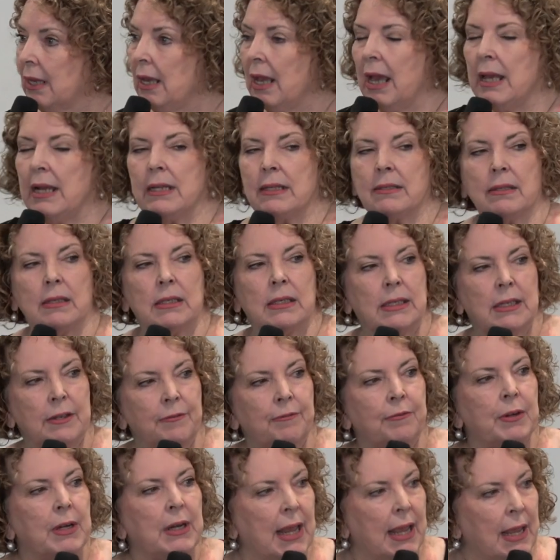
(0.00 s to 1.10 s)
And it's a
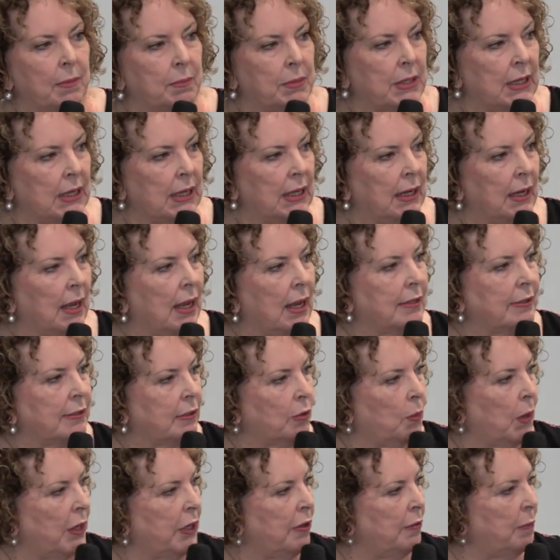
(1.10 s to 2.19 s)
different empty as to
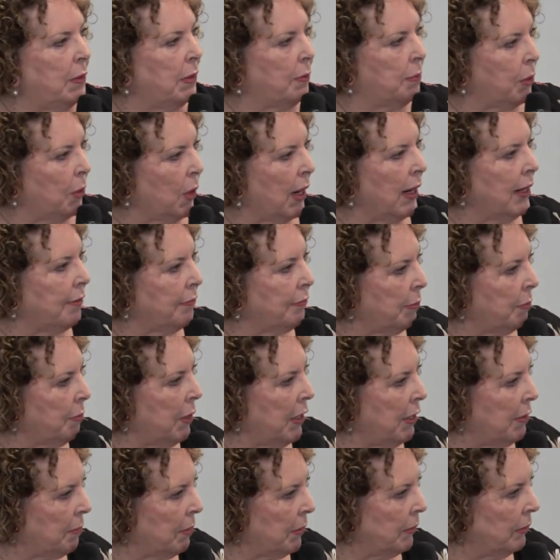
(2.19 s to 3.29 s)
when you've been praying for
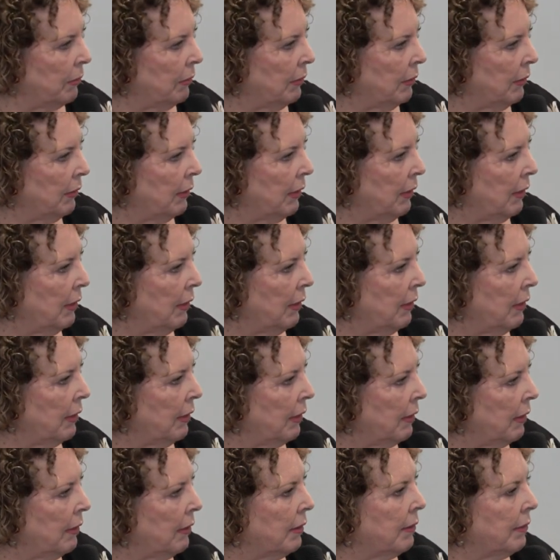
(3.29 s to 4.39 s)
people
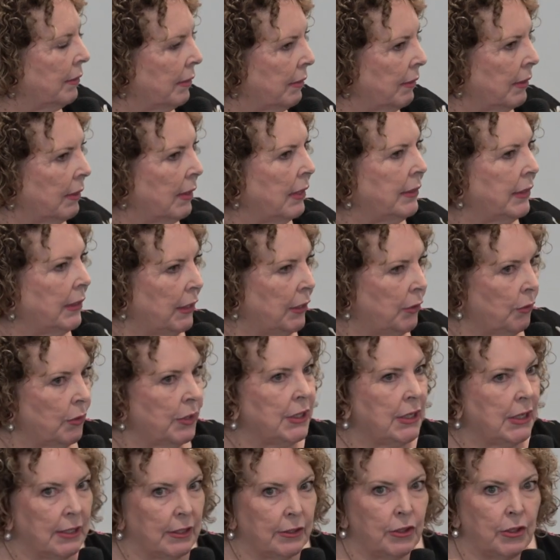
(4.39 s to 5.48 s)
and the
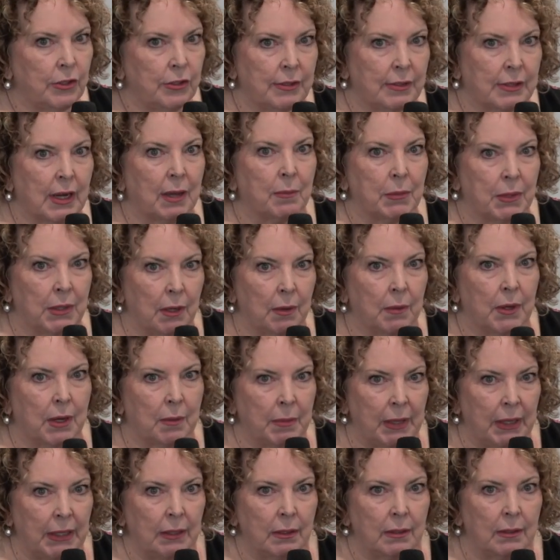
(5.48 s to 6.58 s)
anointing's used up, you know what I
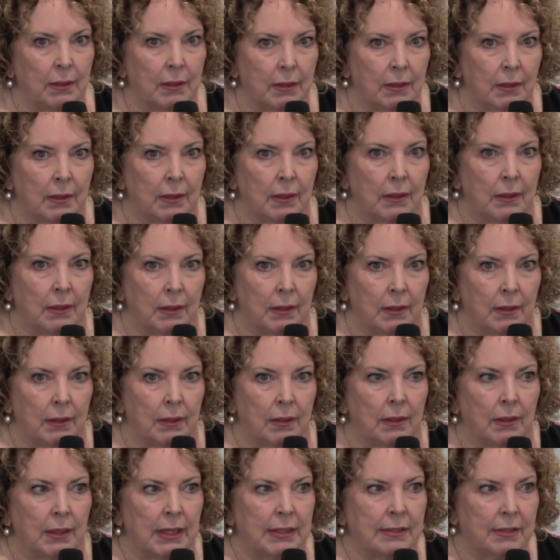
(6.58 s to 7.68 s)
mean?
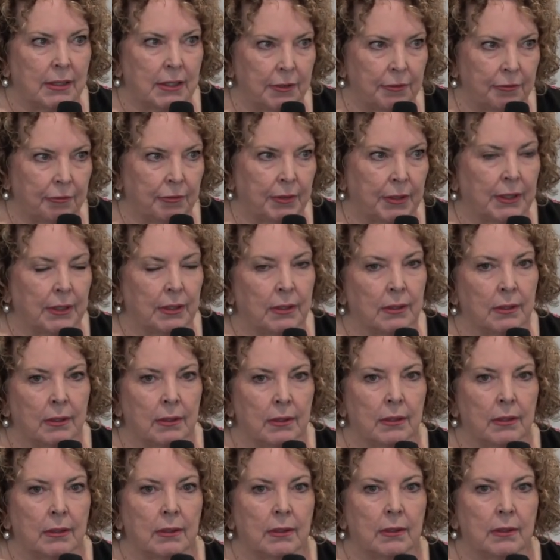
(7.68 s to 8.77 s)
It's different.
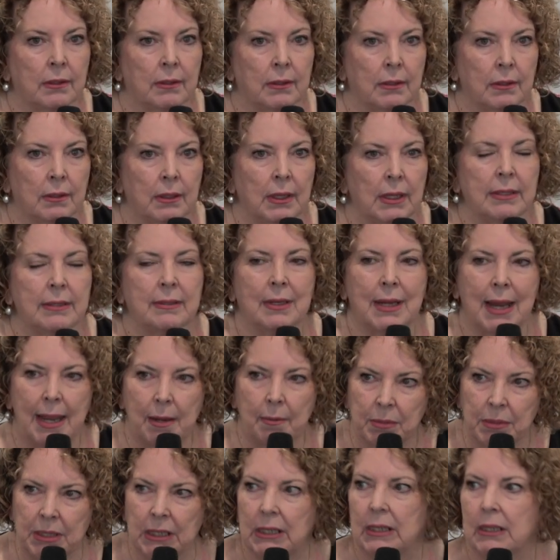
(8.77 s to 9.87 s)
It's an
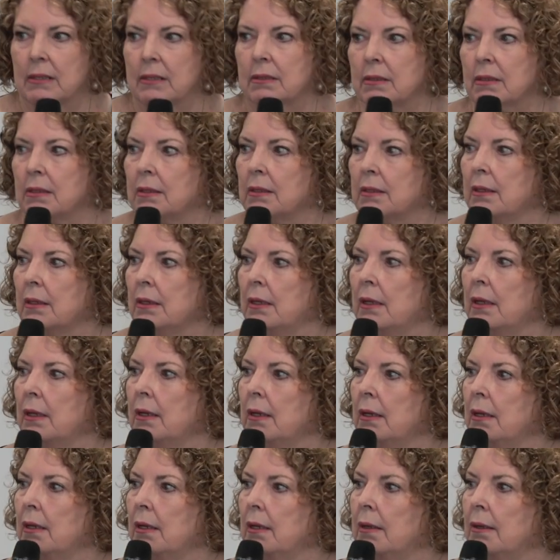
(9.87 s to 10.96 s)
emptiness.
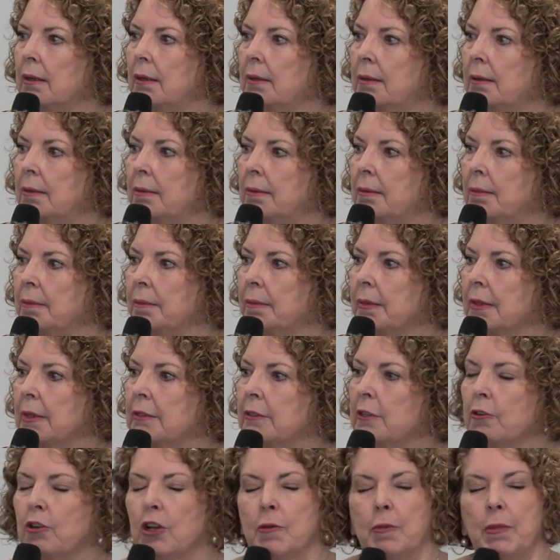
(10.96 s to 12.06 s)

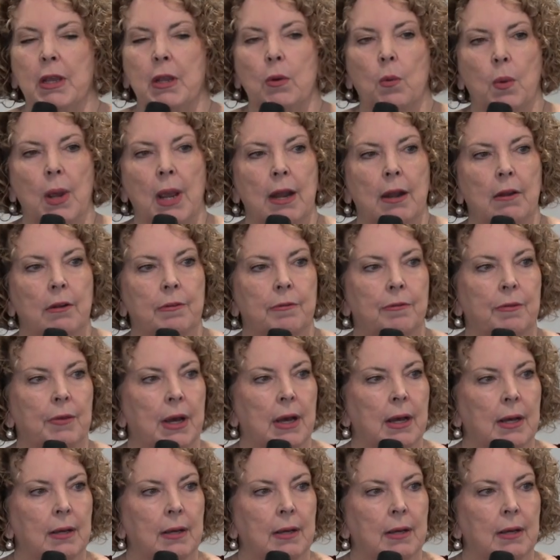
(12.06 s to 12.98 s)
So you've got to be aware of...